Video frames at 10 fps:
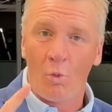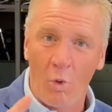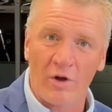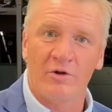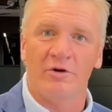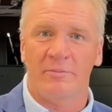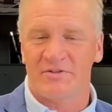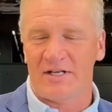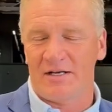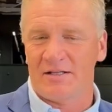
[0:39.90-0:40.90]

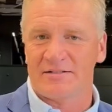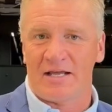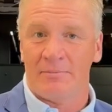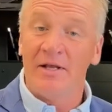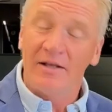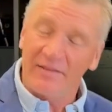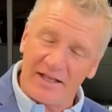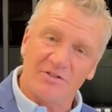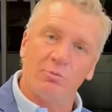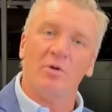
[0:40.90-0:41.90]
100% of the time.
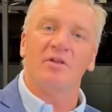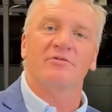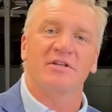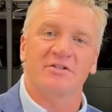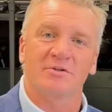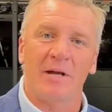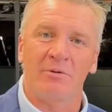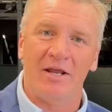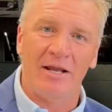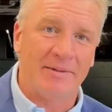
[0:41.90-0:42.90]
That's one of the reasons why
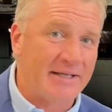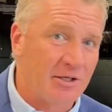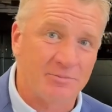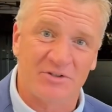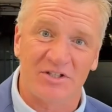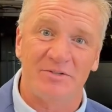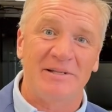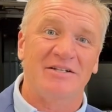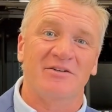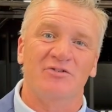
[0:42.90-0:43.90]
we're able to get up to
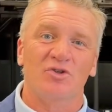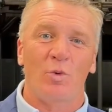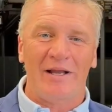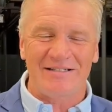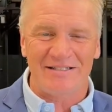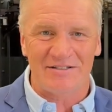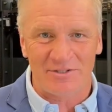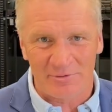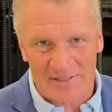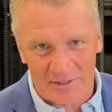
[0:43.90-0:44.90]
speeds of
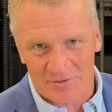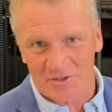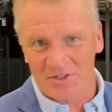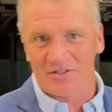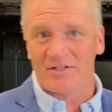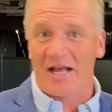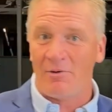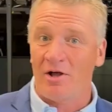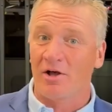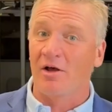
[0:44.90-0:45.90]
22,000 sheets an
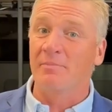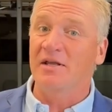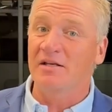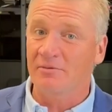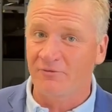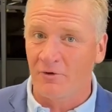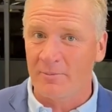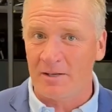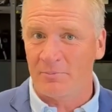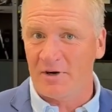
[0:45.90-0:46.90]
hour on our medium
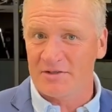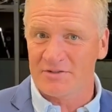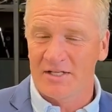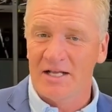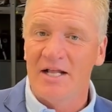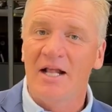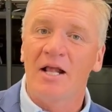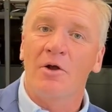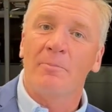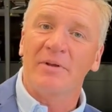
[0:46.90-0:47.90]
format press
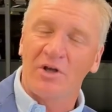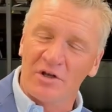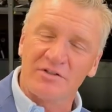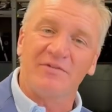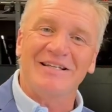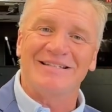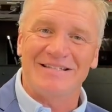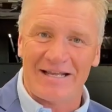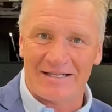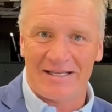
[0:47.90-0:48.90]
because of these
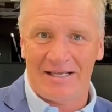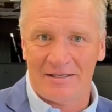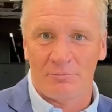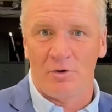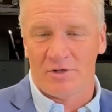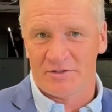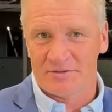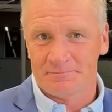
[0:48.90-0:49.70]
dedicated motors.